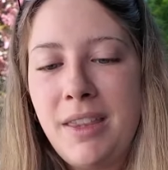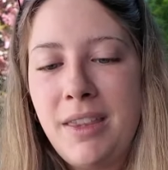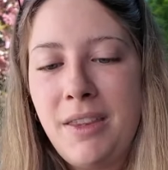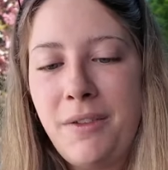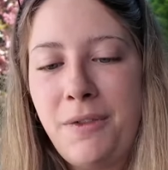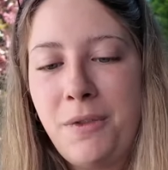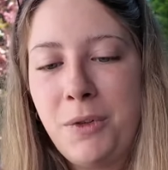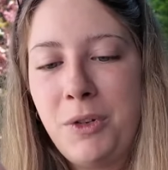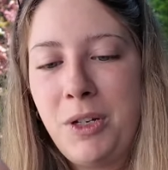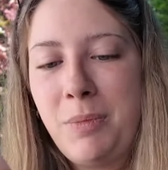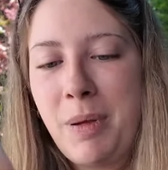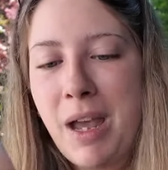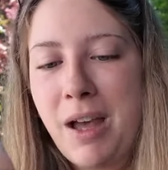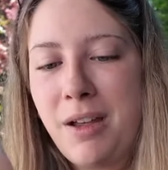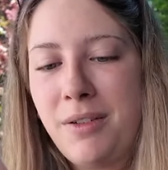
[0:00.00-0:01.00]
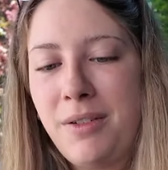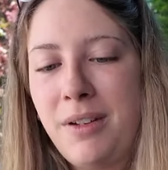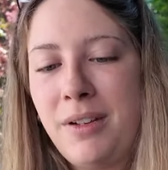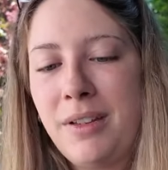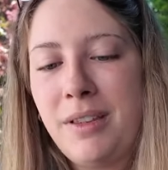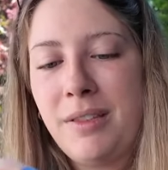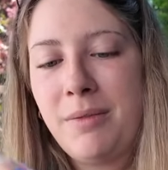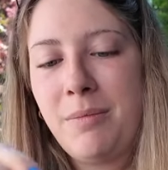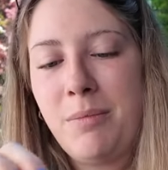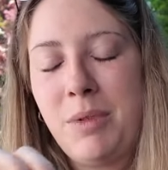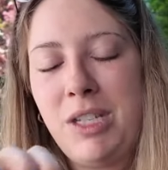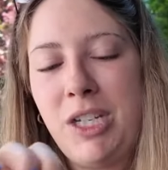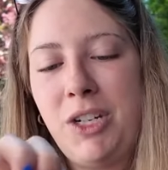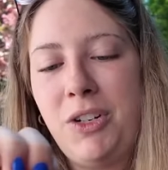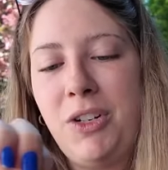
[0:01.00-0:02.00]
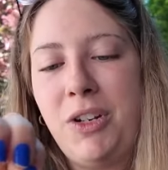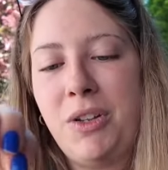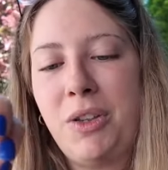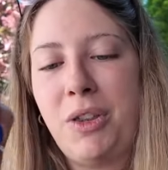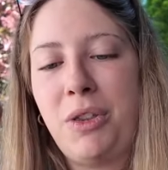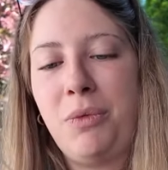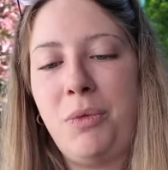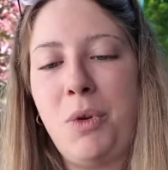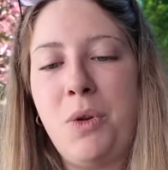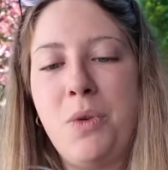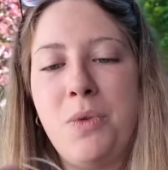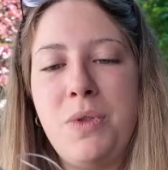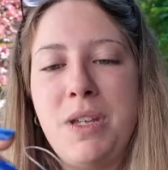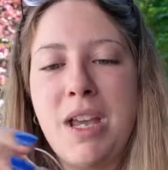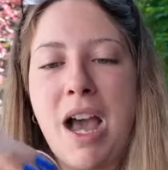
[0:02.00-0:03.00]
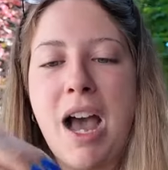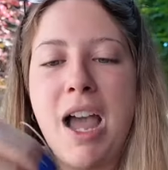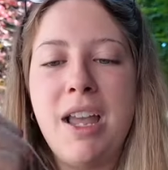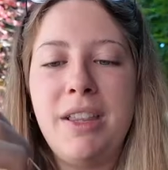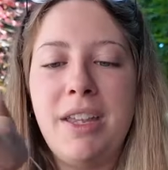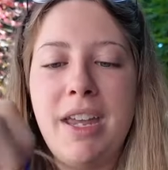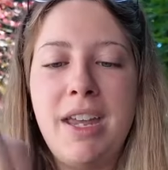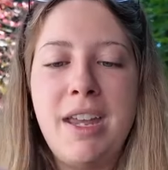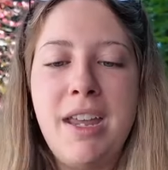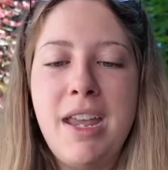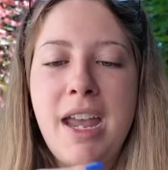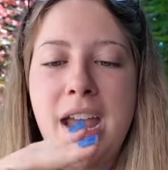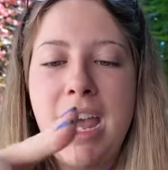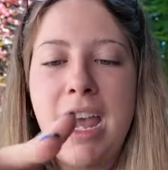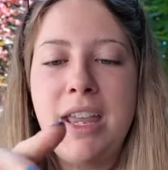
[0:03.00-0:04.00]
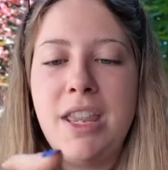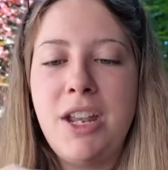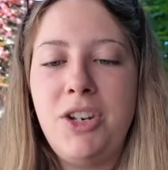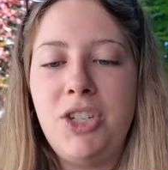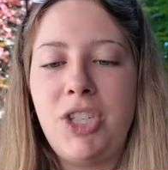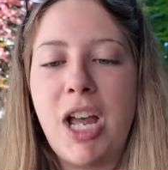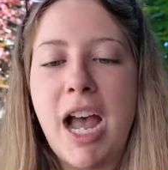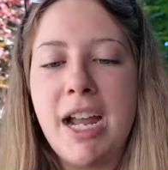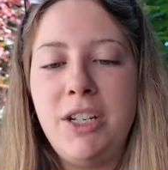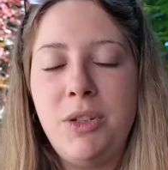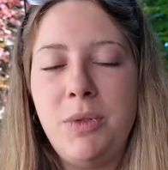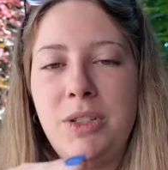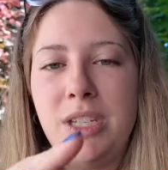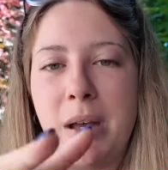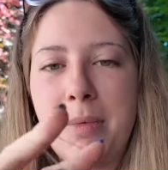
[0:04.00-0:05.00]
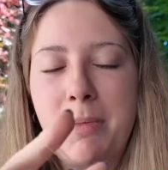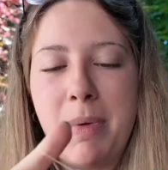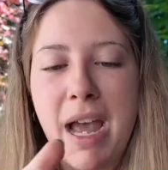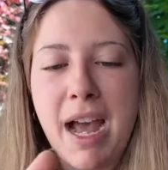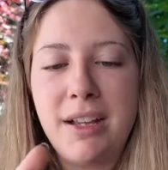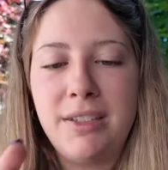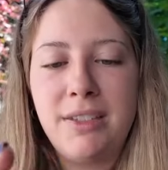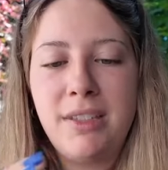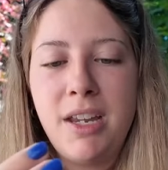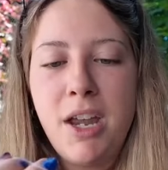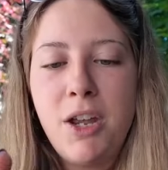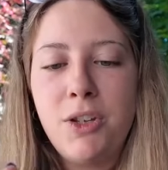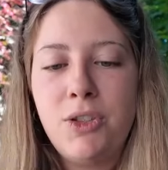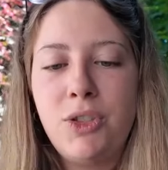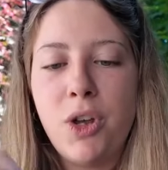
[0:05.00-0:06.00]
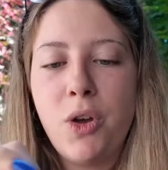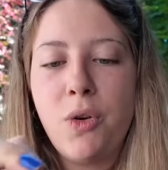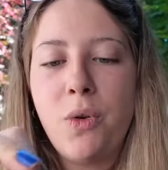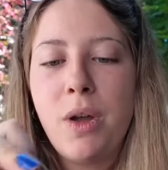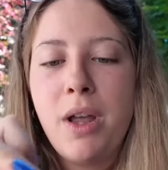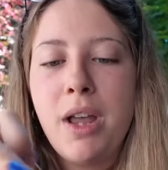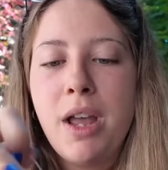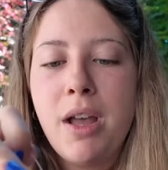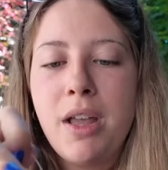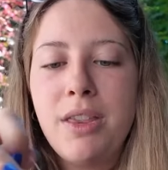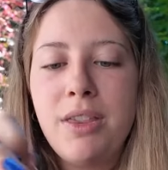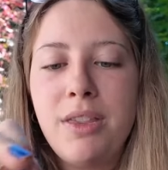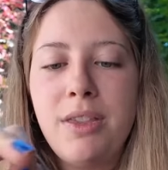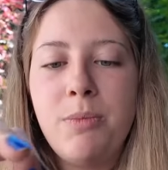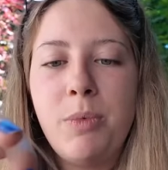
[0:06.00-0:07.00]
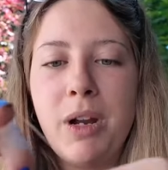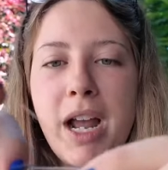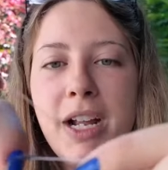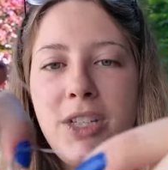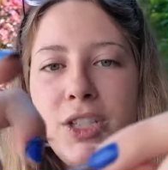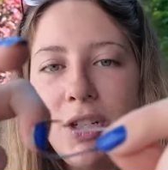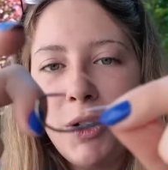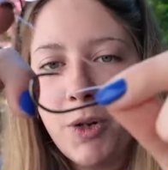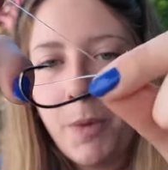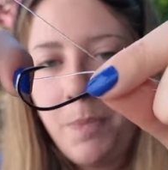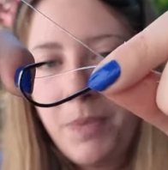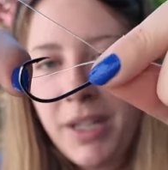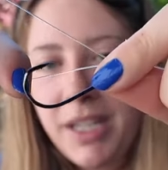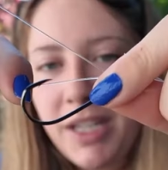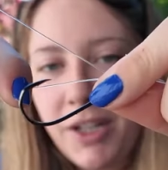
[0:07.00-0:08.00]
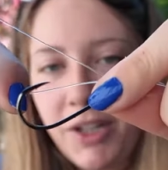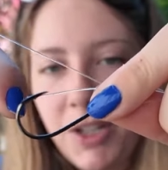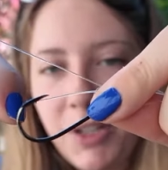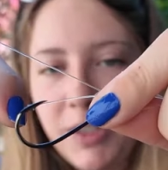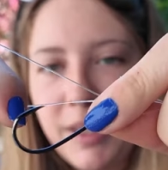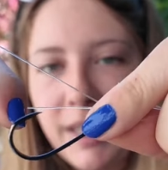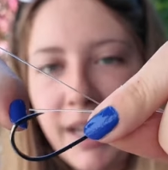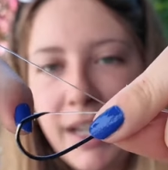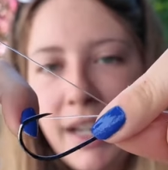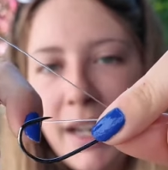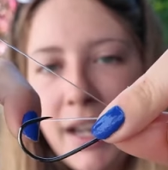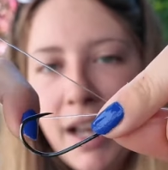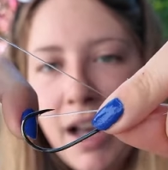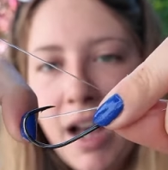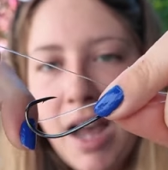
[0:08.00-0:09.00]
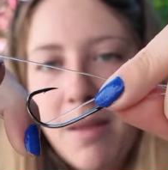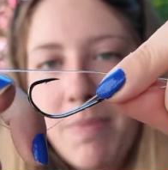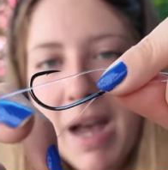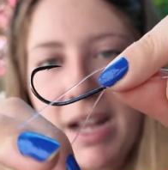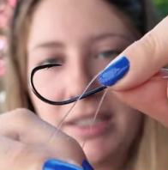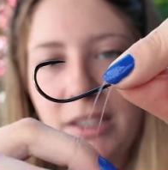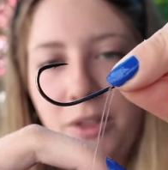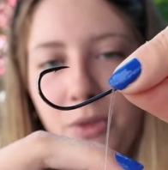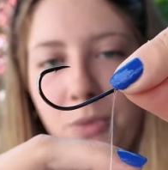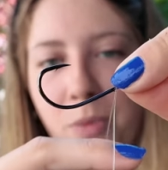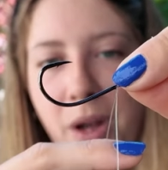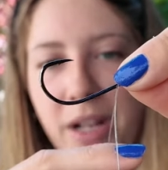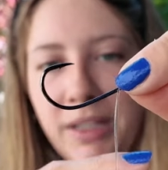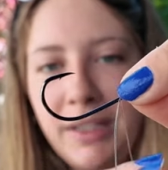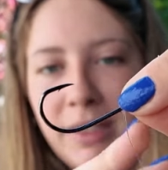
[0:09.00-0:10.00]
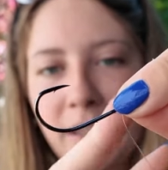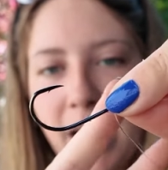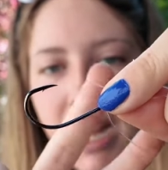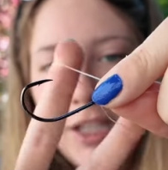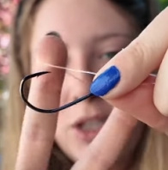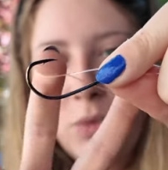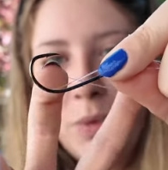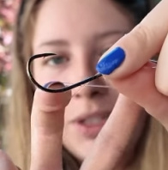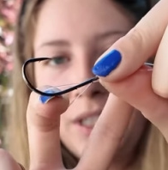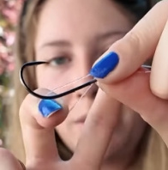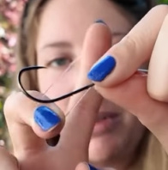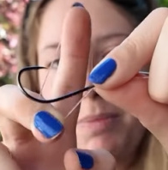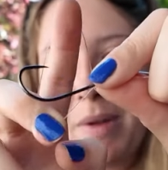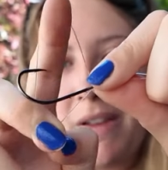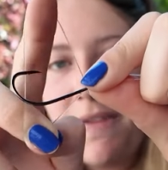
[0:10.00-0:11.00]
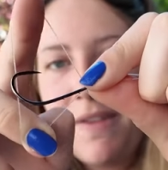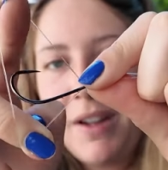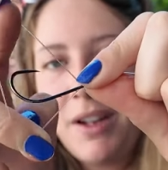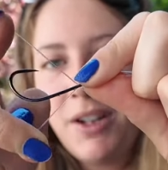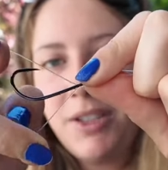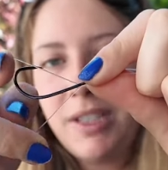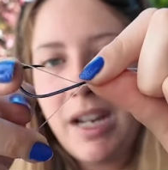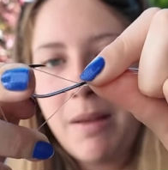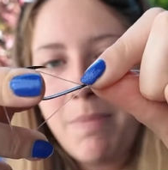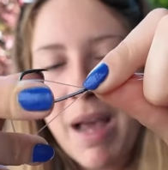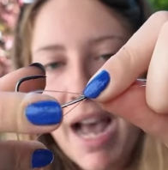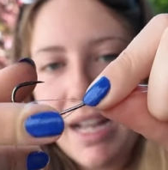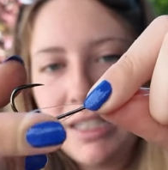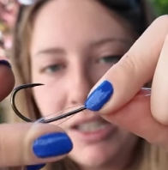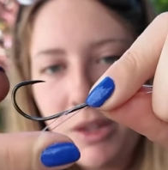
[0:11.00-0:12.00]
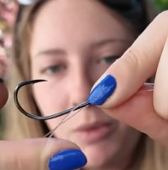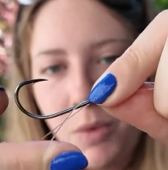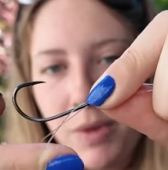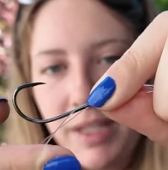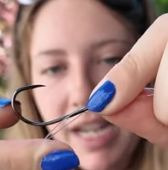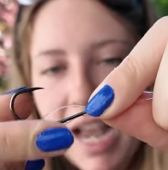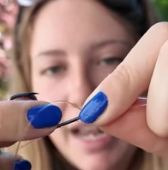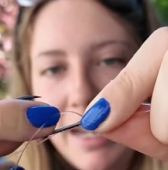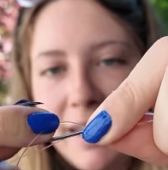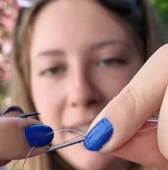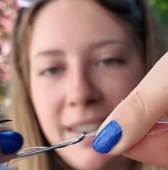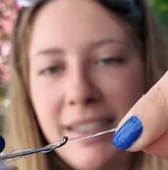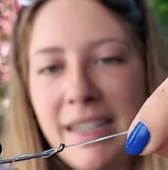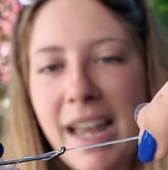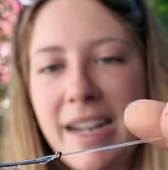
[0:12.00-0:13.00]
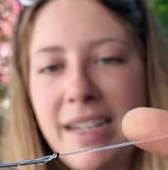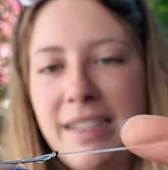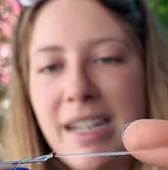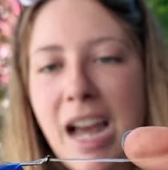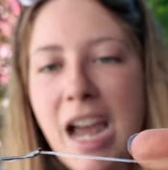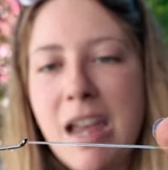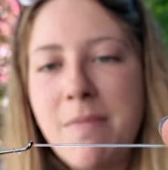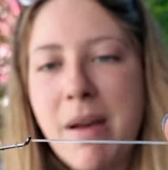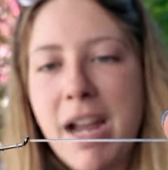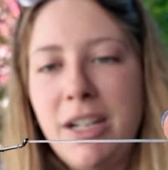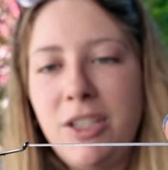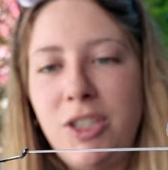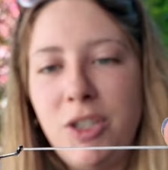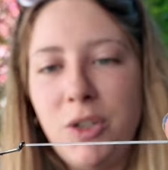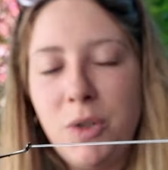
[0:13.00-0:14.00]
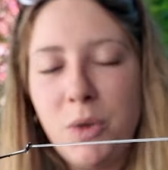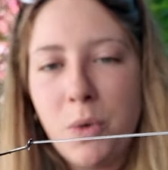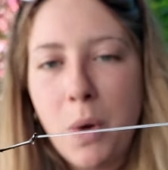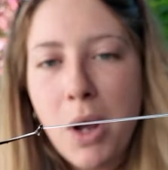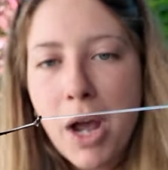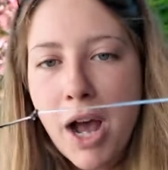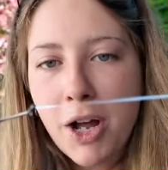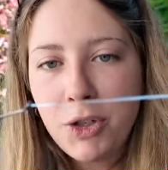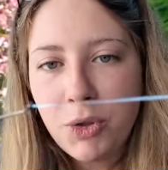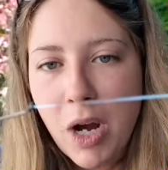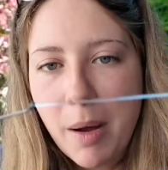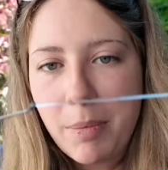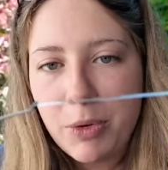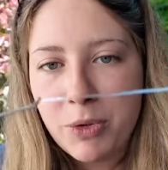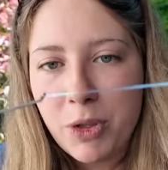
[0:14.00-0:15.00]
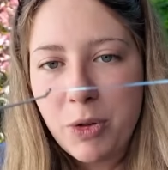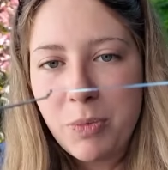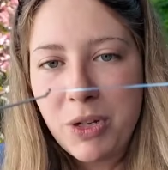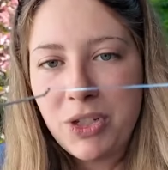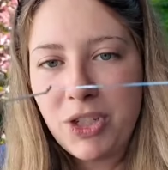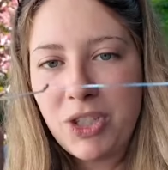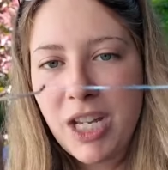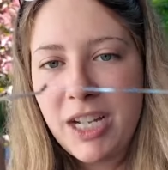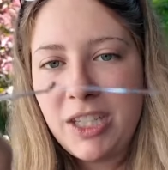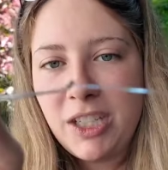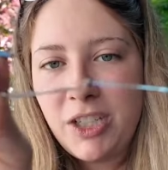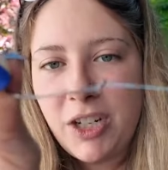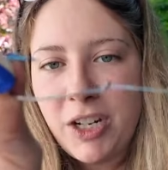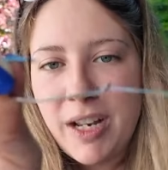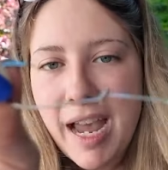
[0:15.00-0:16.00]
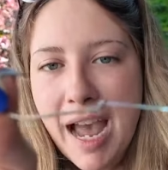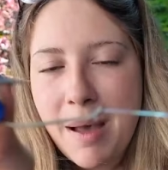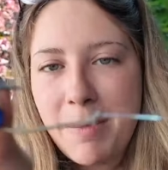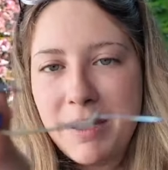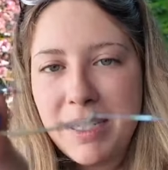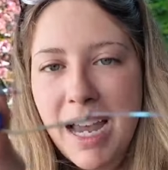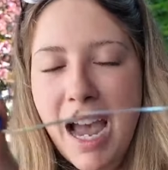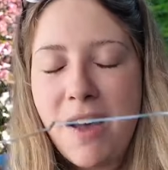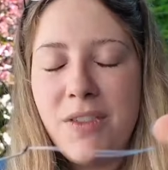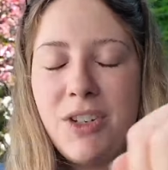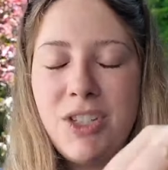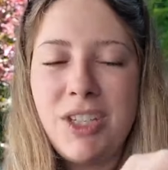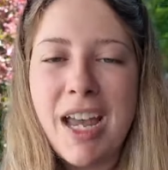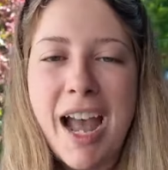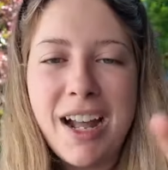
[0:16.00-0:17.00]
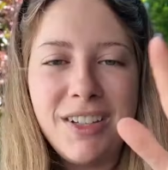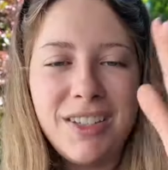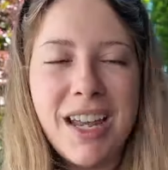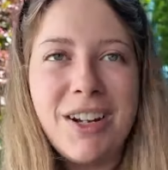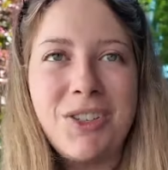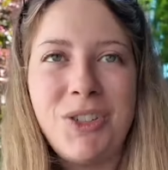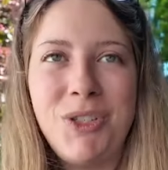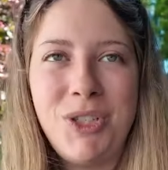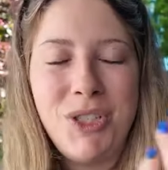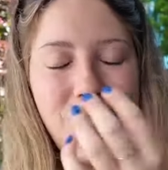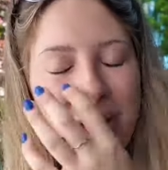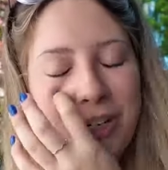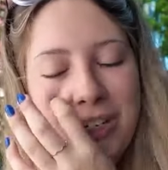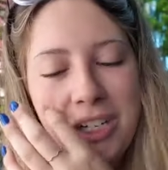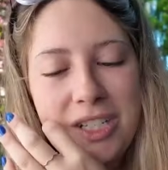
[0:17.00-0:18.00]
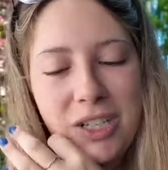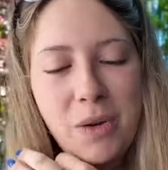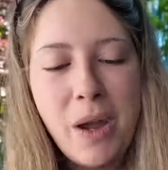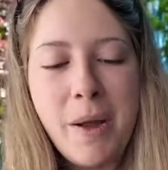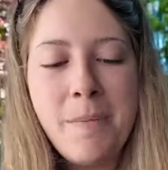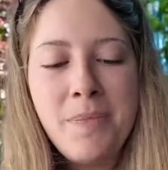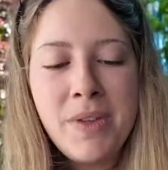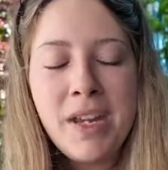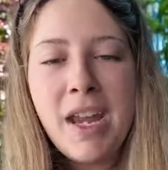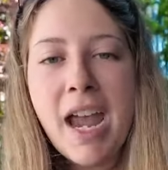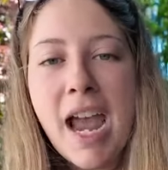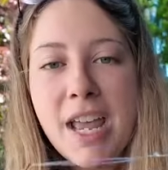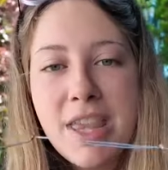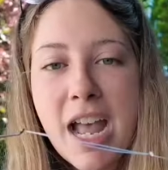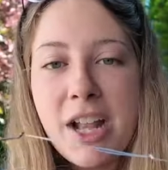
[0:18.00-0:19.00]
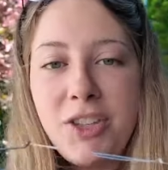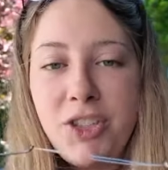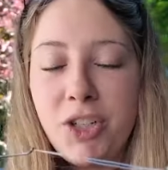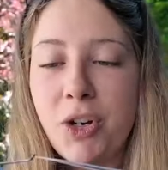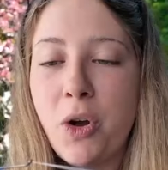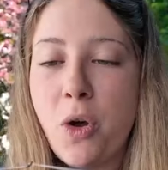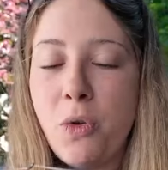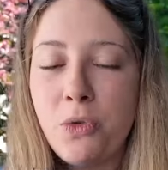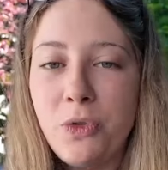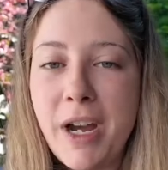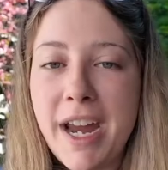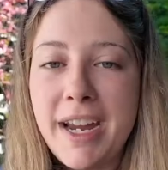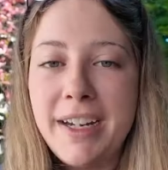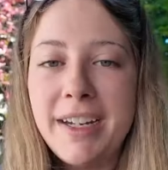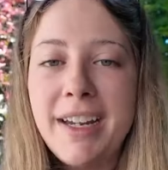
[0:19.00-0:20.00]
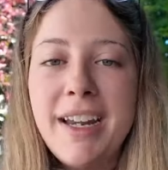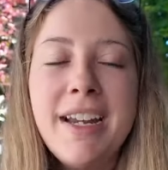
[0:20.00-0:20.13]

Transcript: the 40 pound material through the eyelet, and then just I do a double pass. So what I do here, you can see I pass it through once, I twist it with my fingers, and I pass it through again. This is anytime I do a dropper loop. It's just, it's a good habit to have. It just adds extra security to it, and that's your whole rig.